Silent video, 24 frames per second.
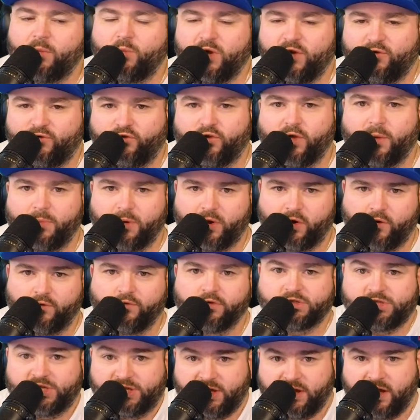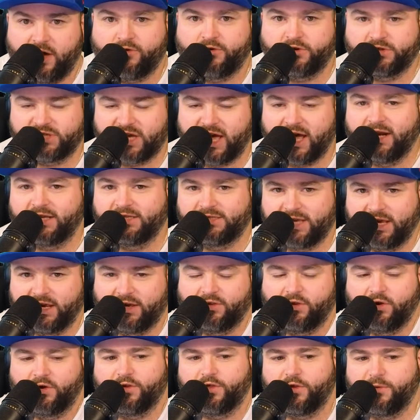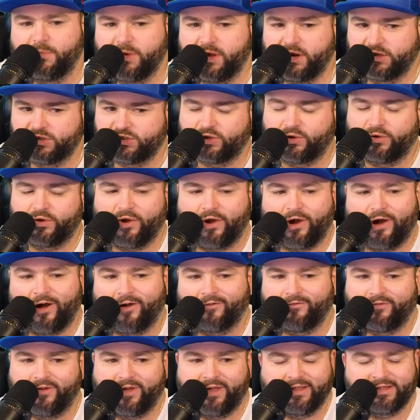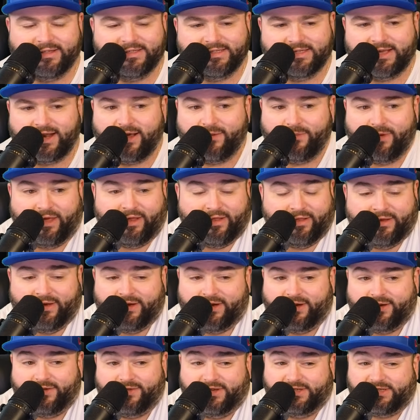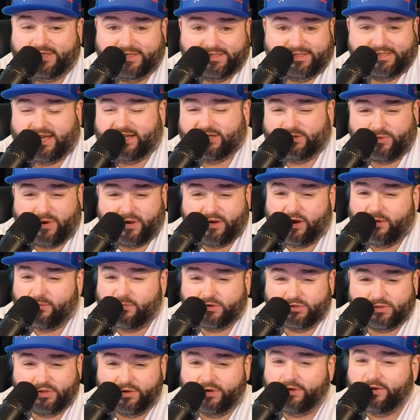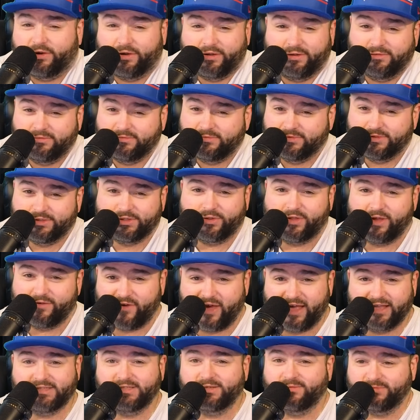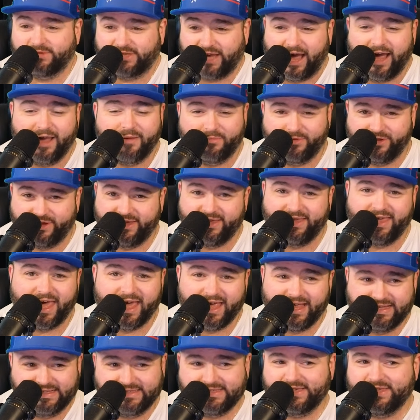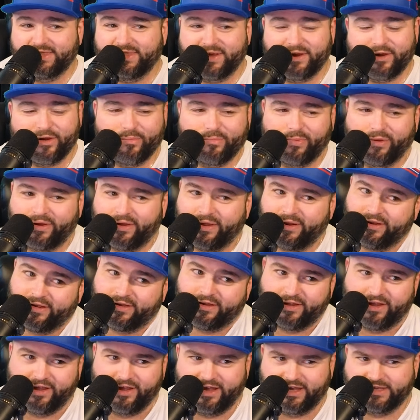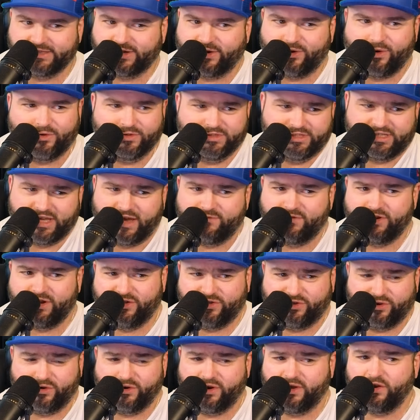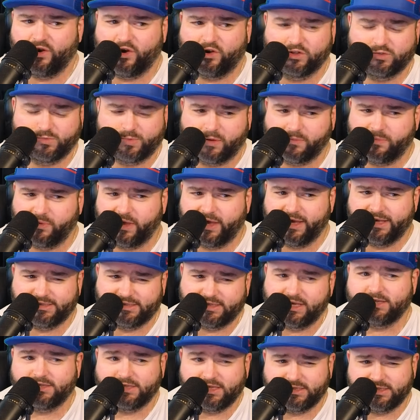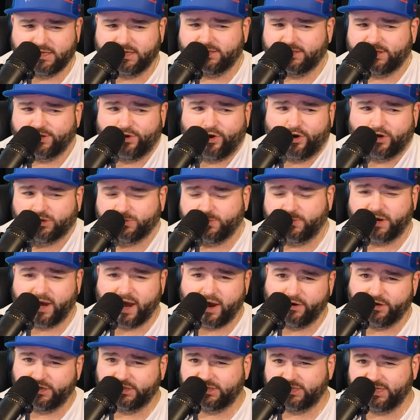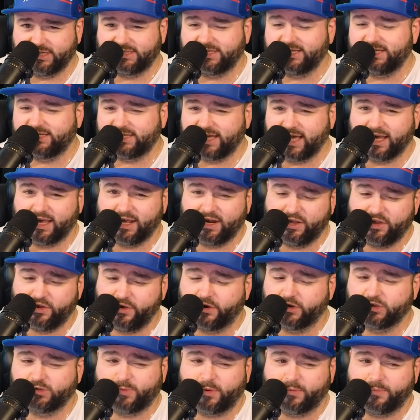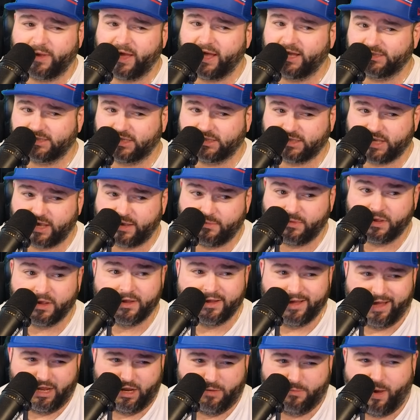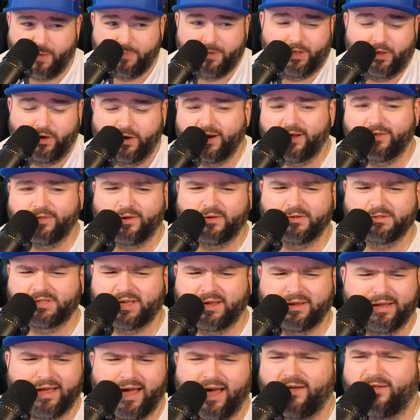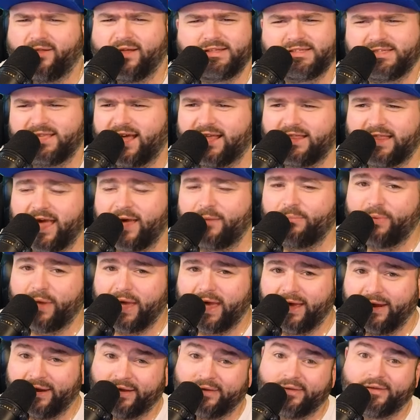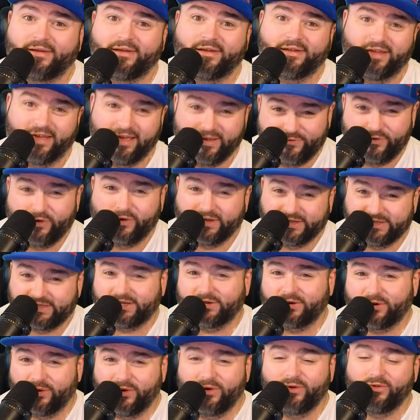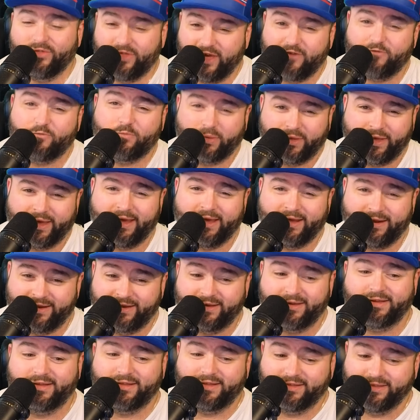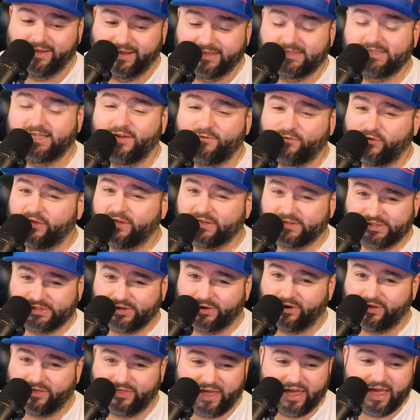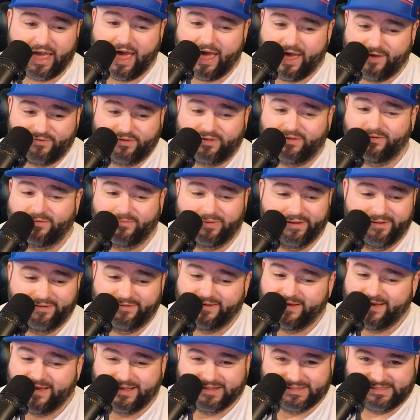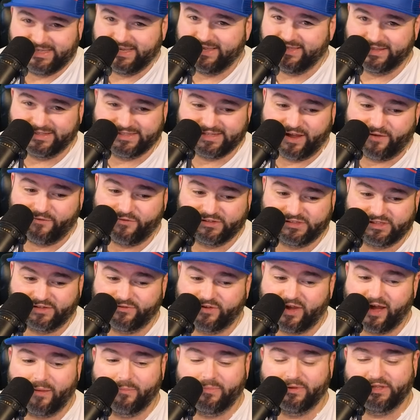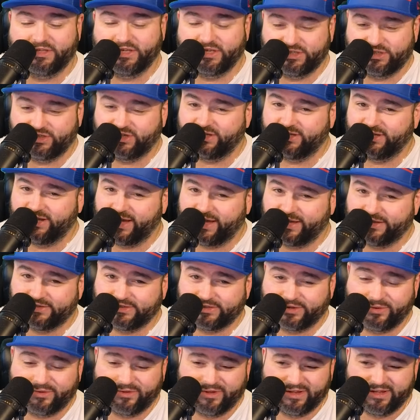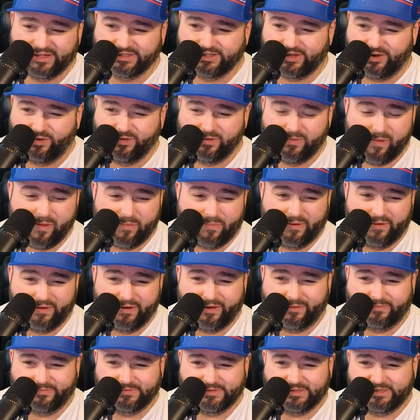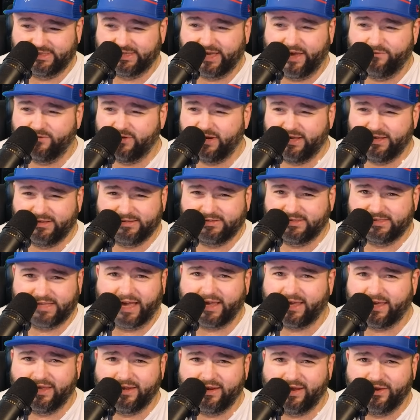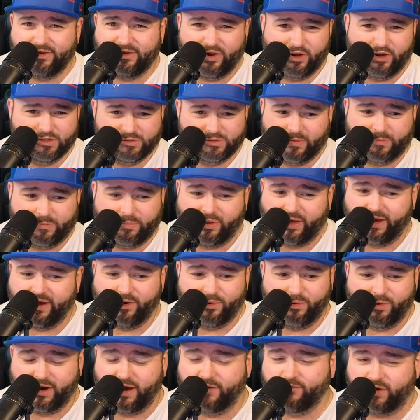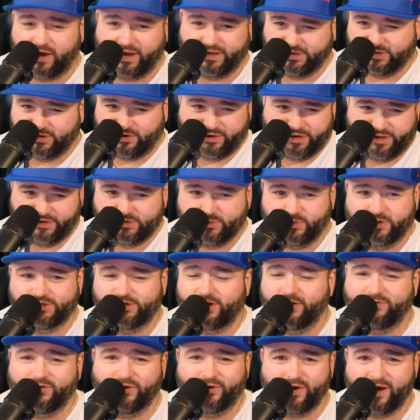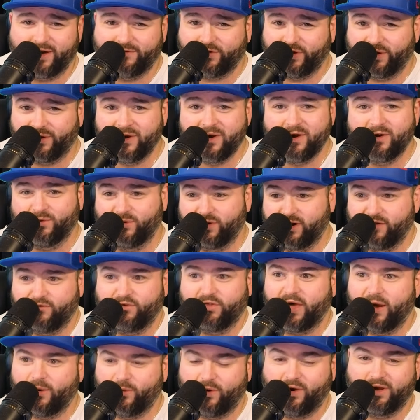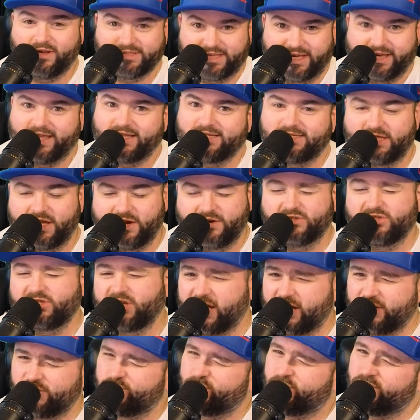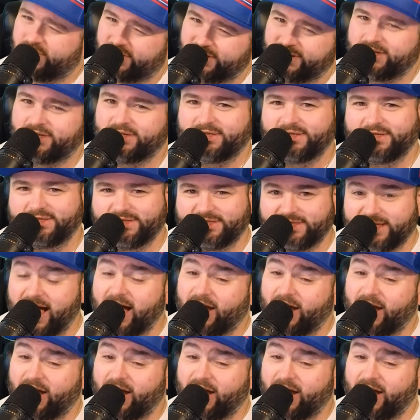flip it over to the other side and take a look at the Minnesota offense. And I mean, the success rate numbers look good. So they've had some timely gains in there, but as a whole, 73rd in yards per play, 66 in yards per carry, 62nd in yards per pass attempt. And you might be looking at those saying, Kyle, that's not that bad. If you consider who they've played, it's definitely concerning. They haven't seen the toughest of competition yet. So to only be putting up 72nd in yards per play or whatever, I already switched off the graphic, whatever that was against their schedule, it's not